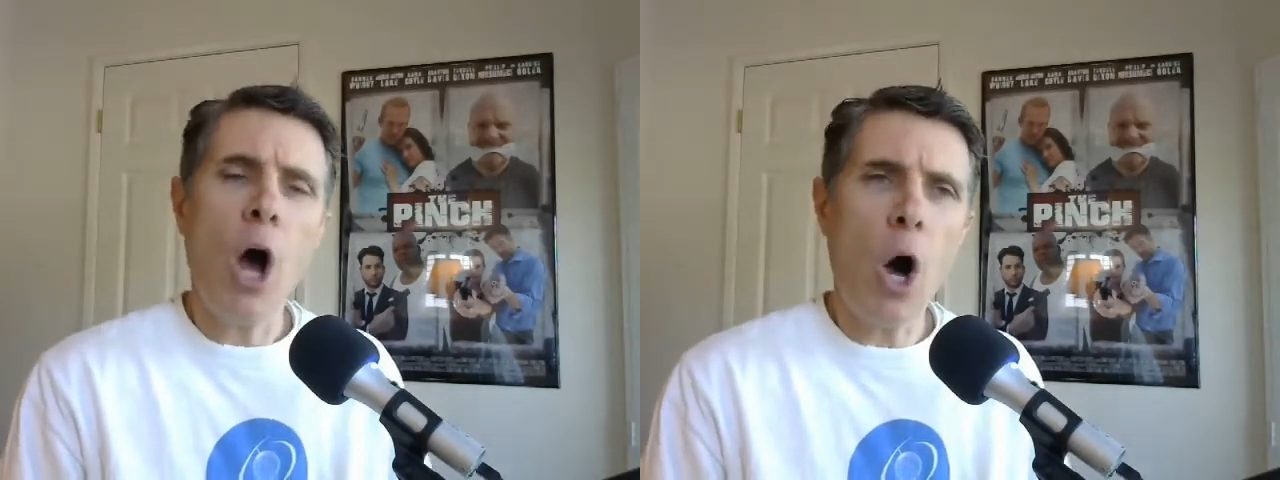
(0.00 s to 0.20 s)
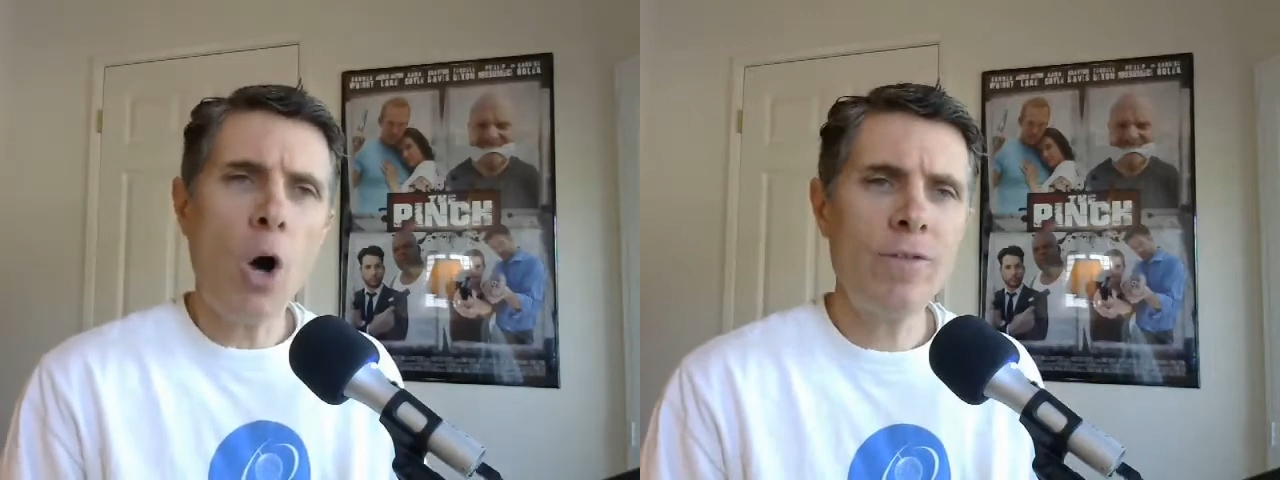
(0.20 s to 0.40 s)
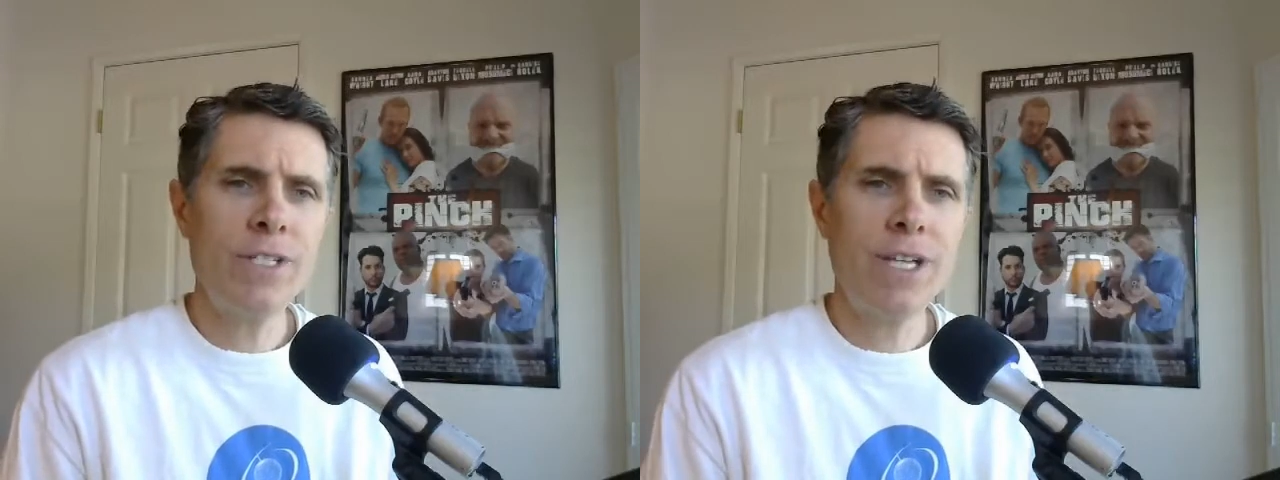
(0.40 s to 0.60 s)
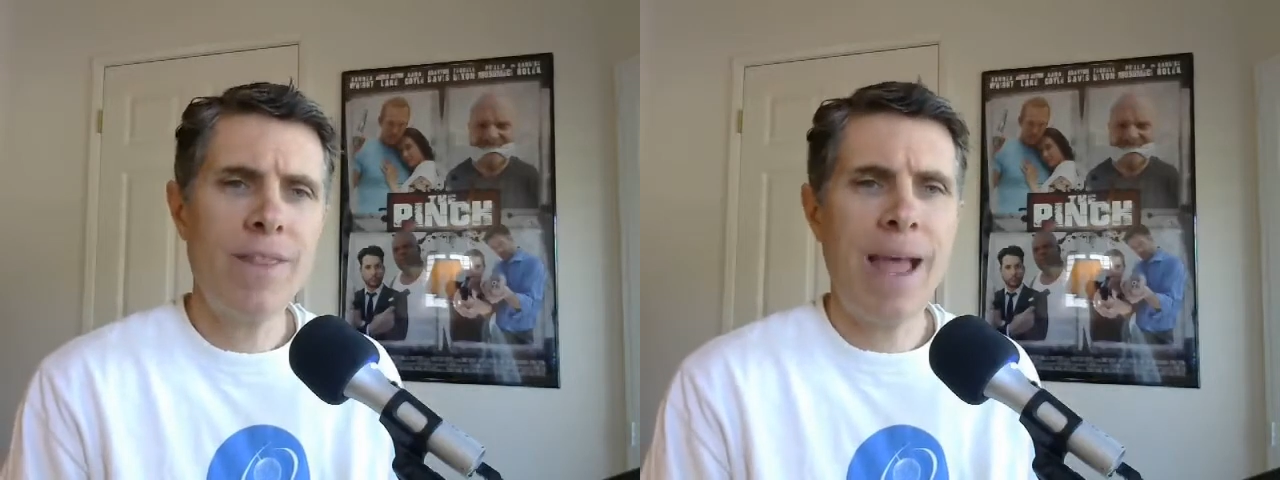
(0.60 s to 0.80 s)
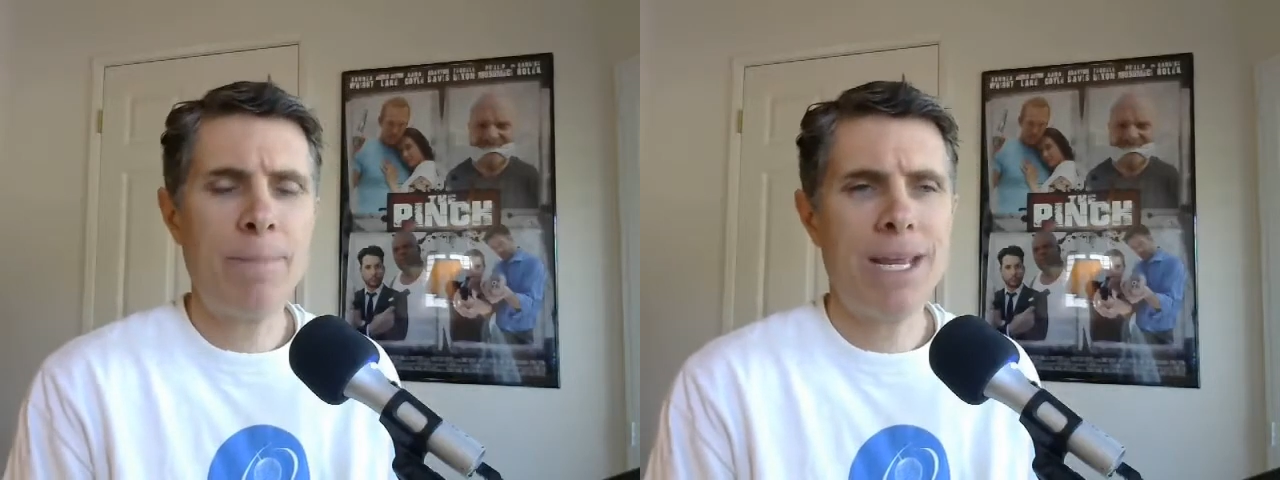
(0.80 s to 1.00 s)
all of a sudden
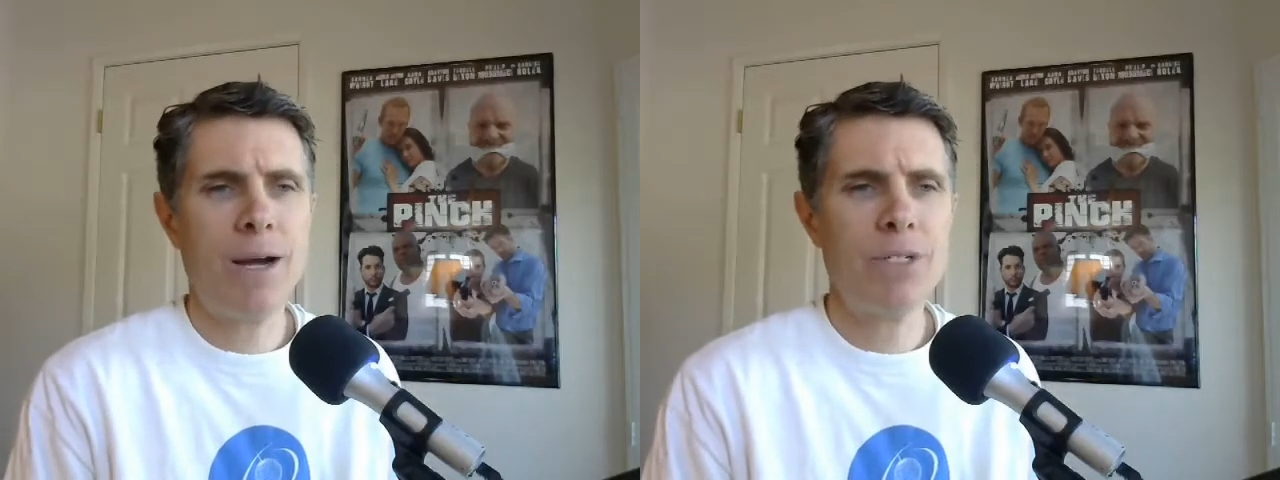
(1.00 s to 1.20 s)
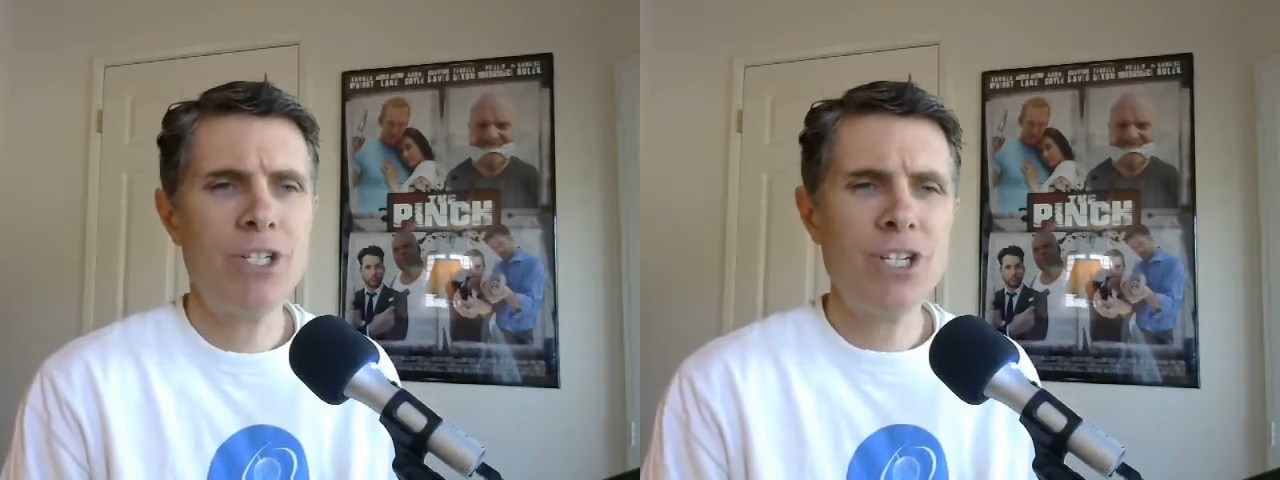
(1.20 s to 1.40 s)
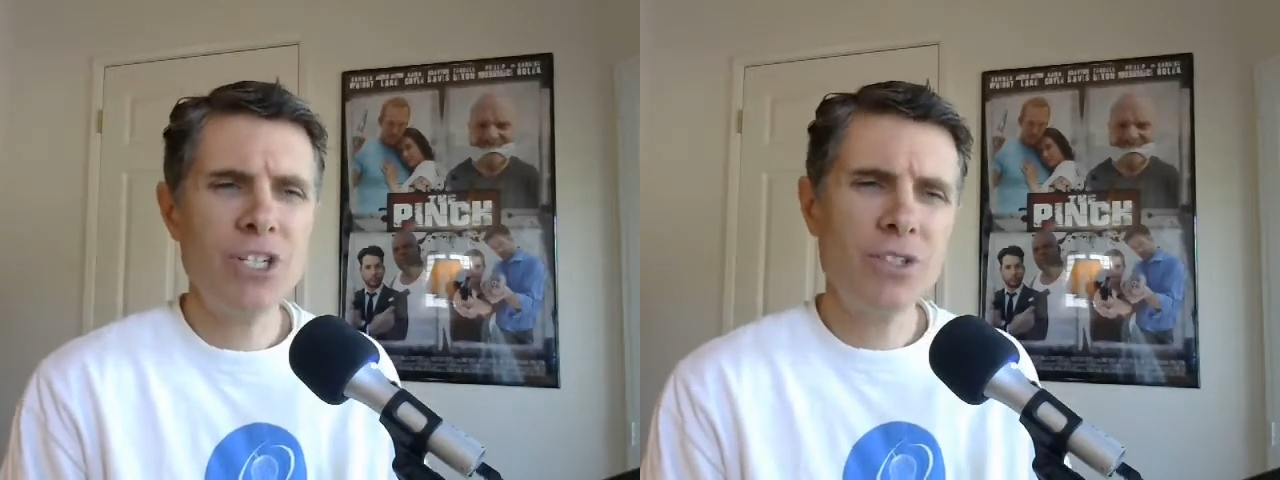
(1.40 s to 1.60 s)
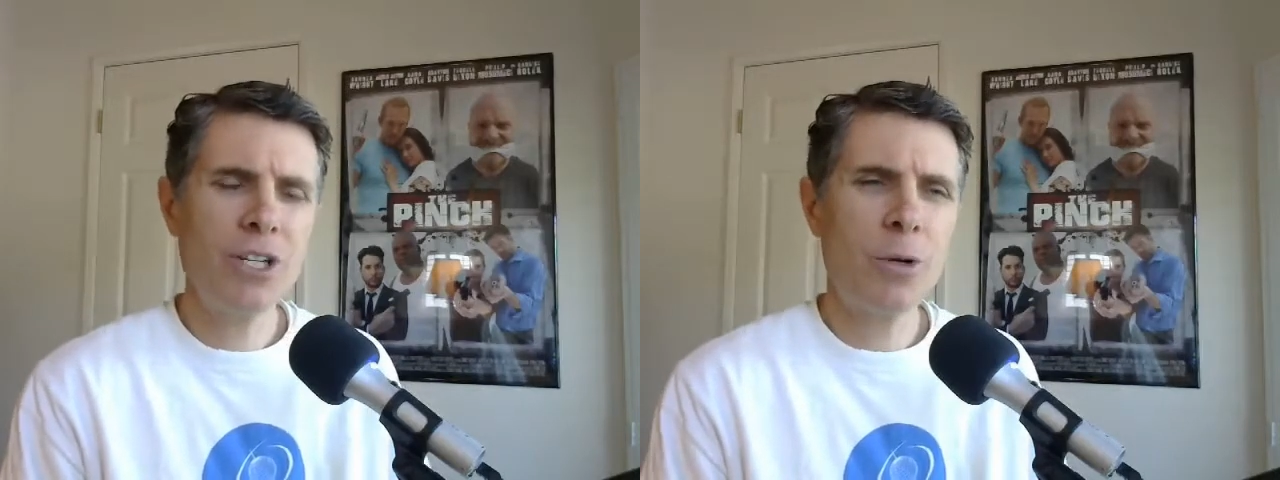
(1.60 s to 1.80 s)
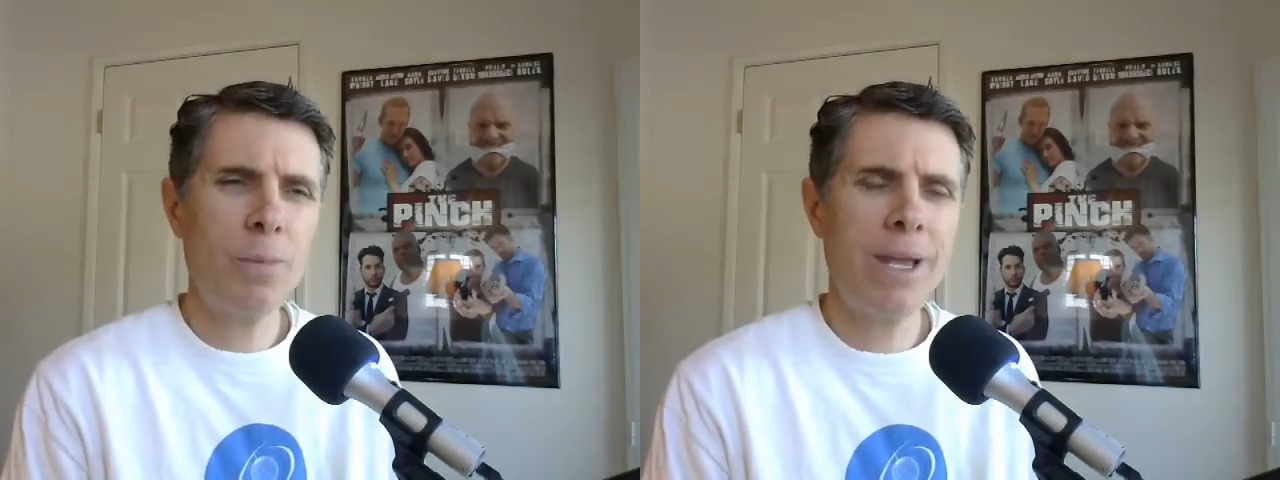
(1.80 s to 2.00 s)
that becomes just a
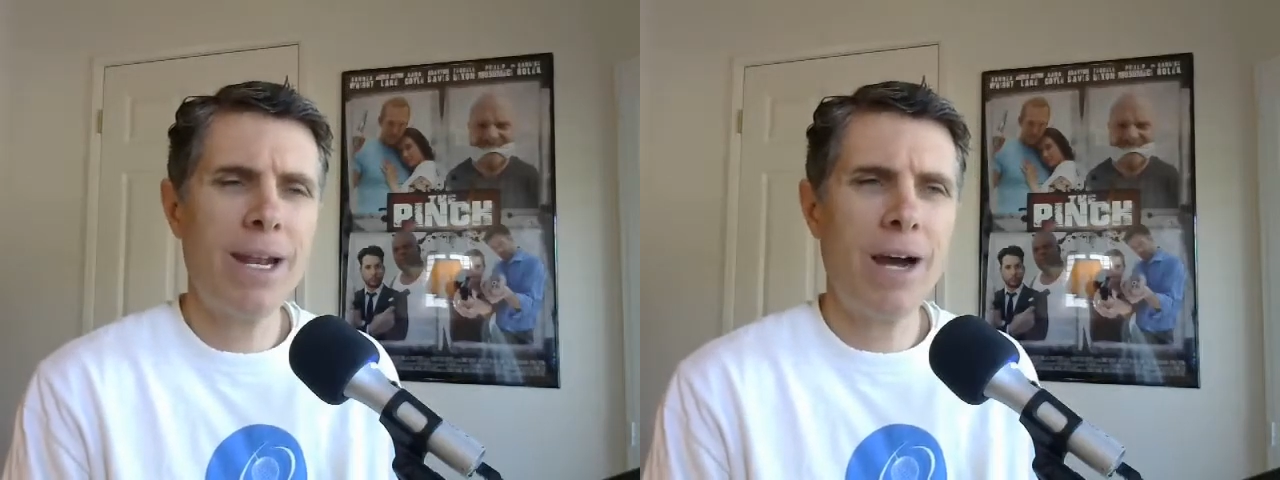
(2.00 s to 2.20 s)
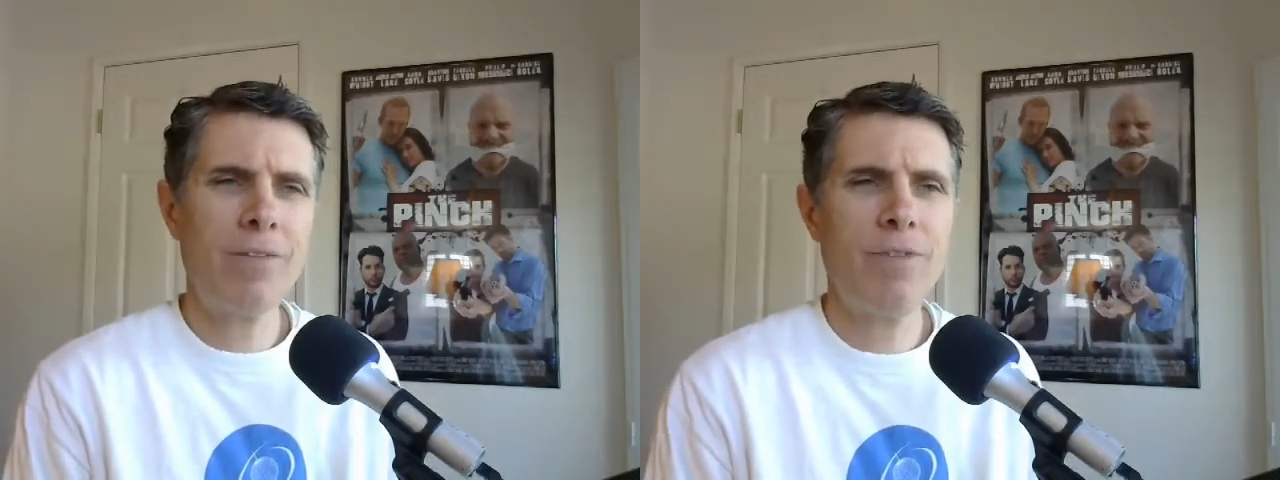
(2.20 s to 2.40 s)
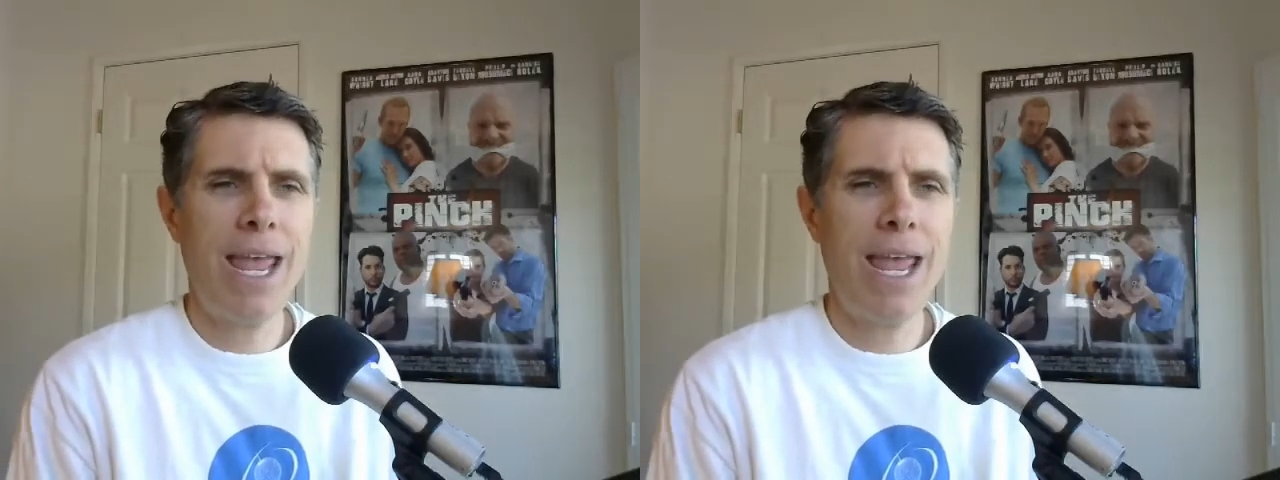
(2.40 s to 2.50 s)
little bit of